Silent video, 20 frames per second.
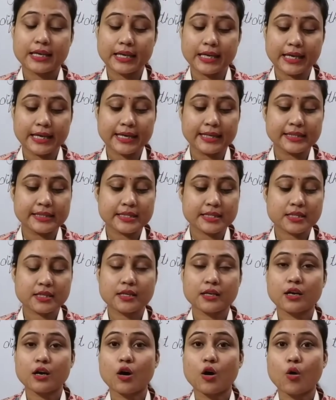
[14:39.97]
eat,
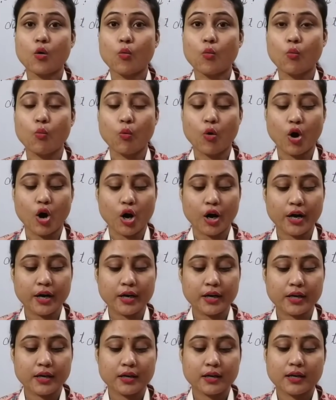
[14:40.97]

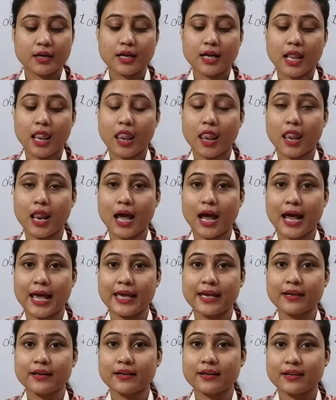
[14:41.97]
work,
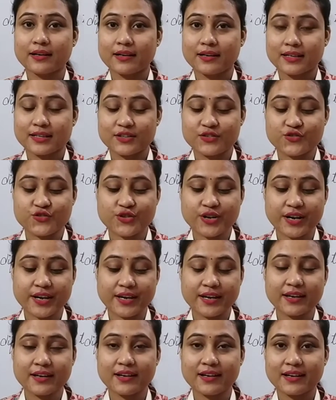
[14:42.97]
like,
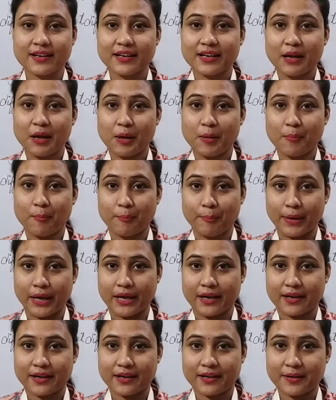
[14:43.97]
drink,
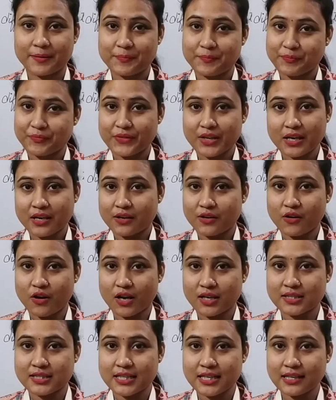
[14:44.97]
make.
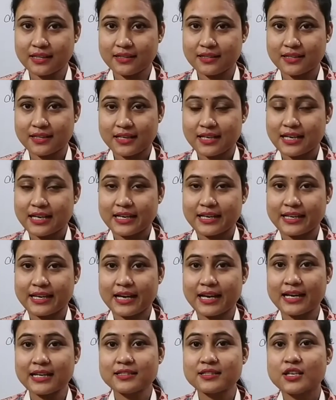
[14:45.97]
Got it?
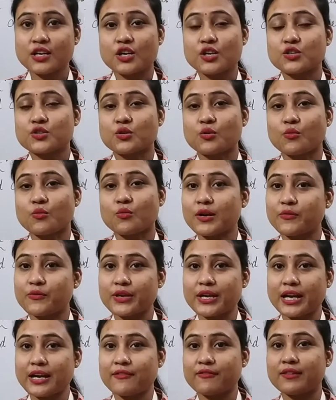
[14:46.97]
Yes? So what
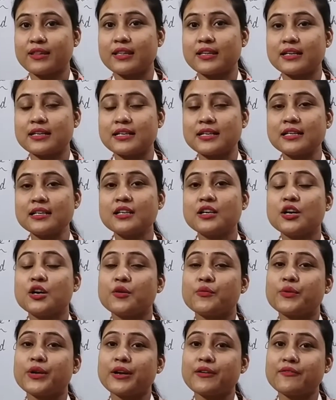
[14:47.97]
we have learned?
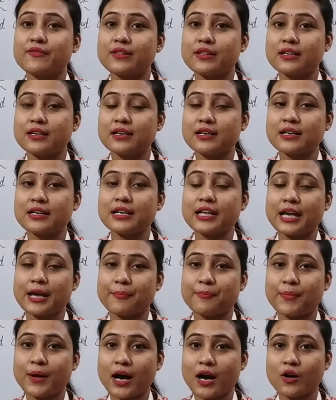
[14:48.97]
We have learned
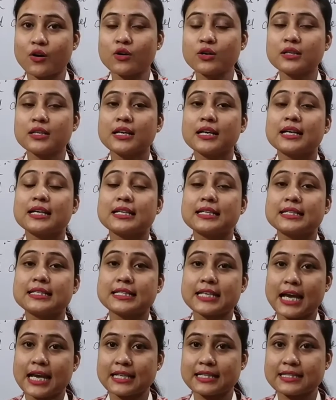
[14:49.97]
about
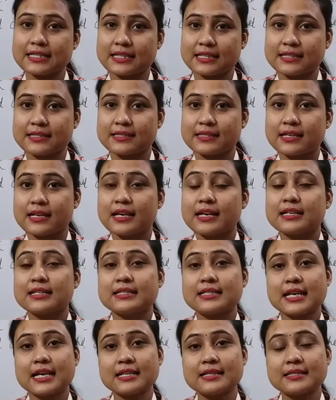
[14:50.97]
tenses.
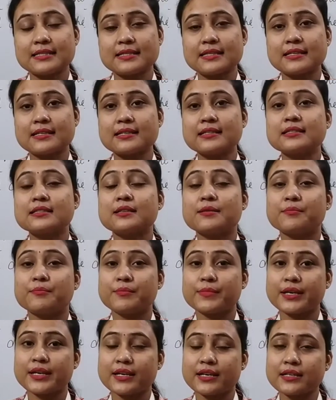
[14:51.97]
Tenses
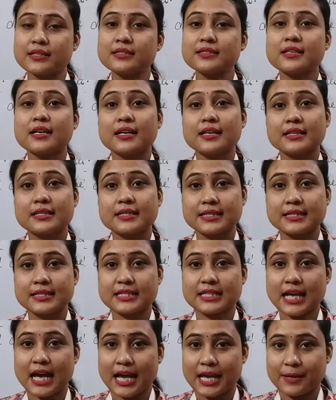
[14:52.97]
means
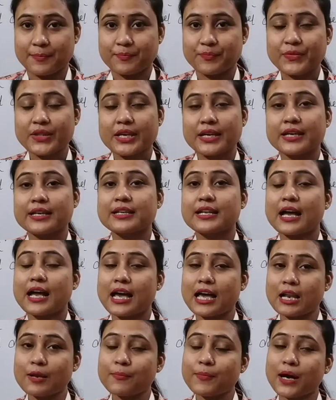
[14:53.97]
time. It
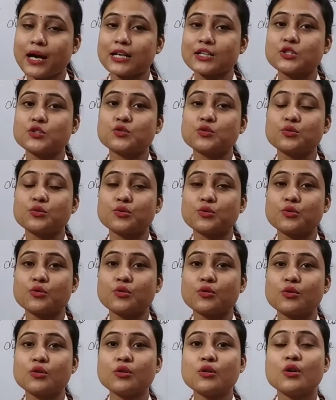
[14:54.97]
helps us to
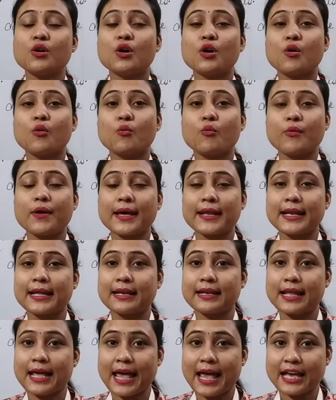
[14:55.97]
know when
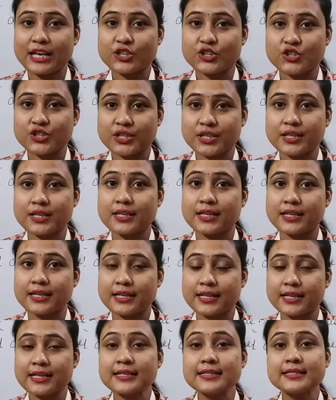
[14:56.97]
an action
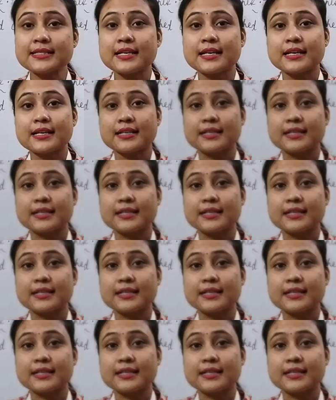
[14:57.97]
is